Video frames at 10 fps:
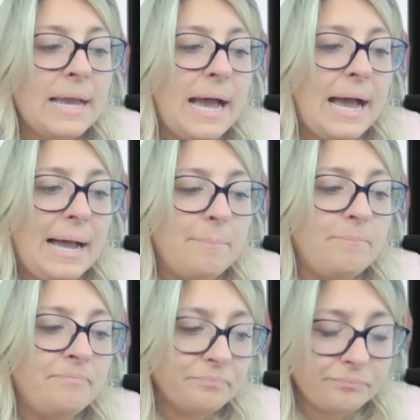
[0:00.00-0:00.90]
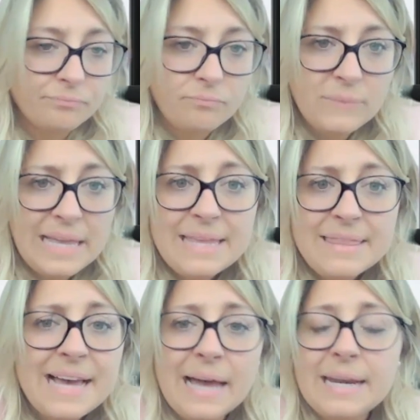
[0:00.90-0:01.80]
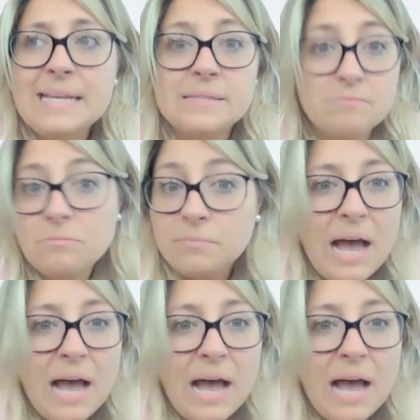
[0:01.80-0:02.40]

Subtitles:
That is